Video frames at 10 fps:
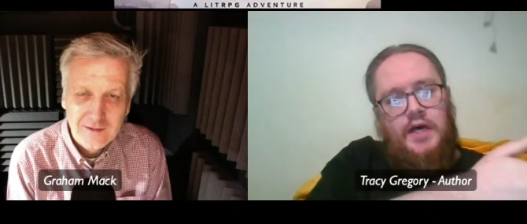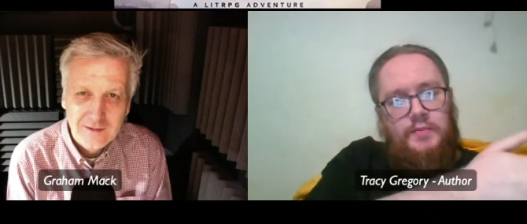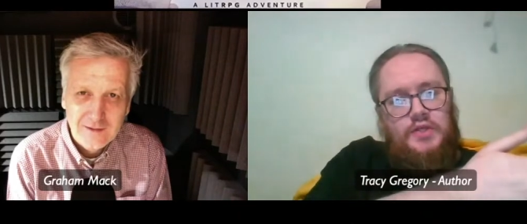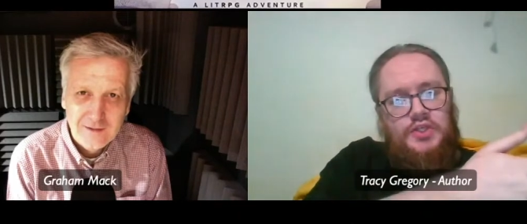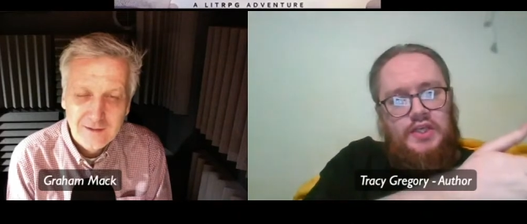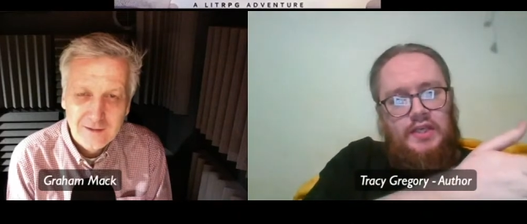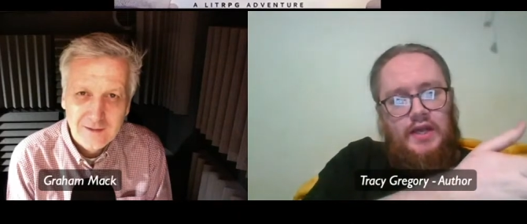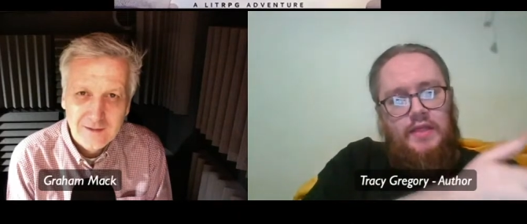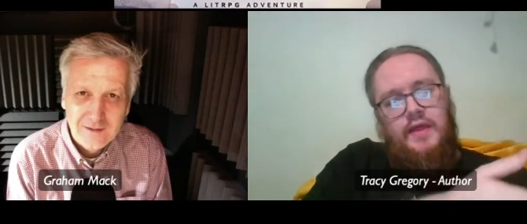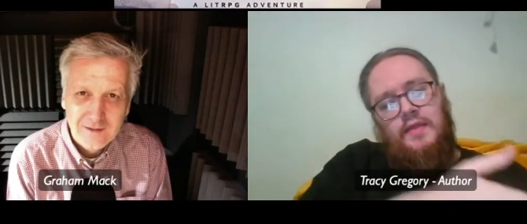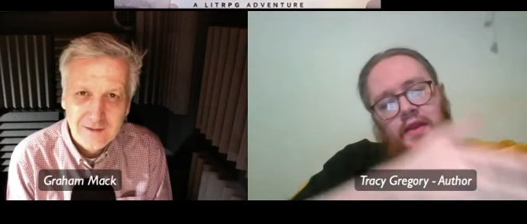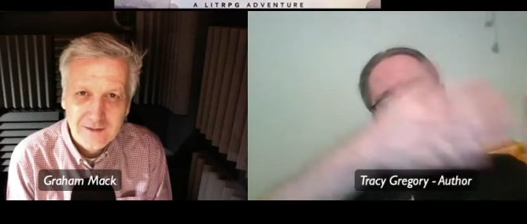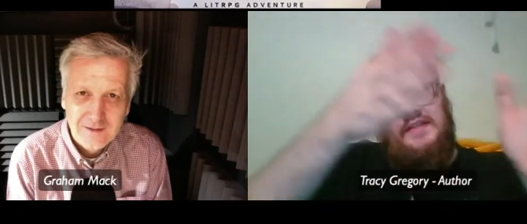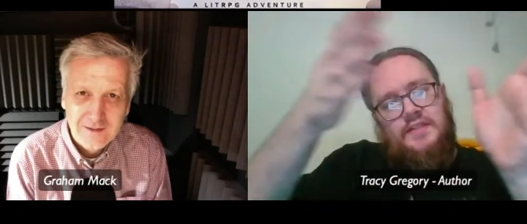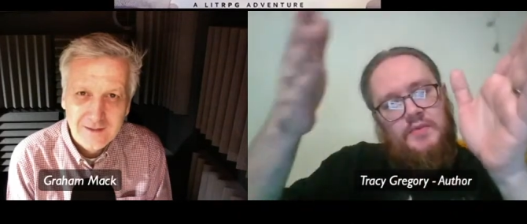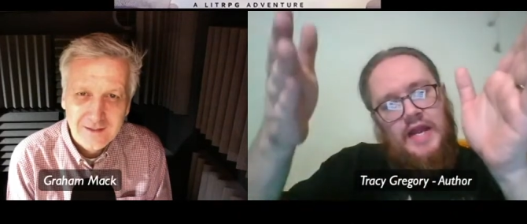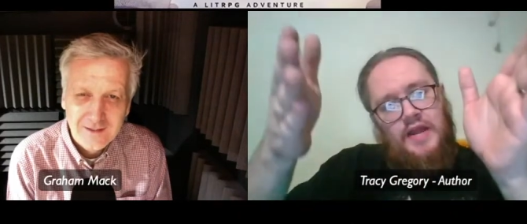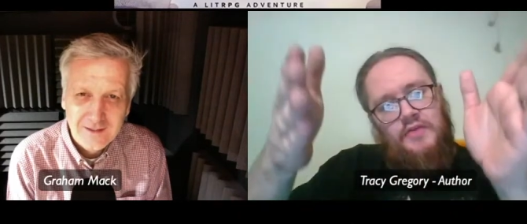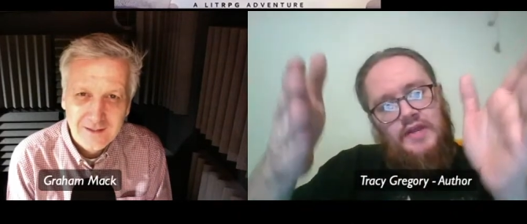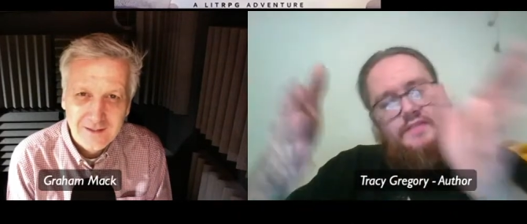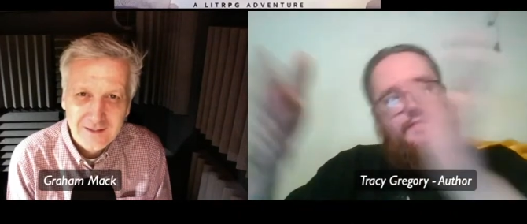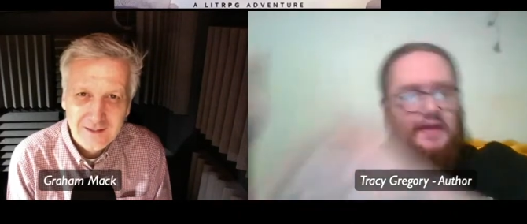Speaker 1: RPG, and then the next subcategory is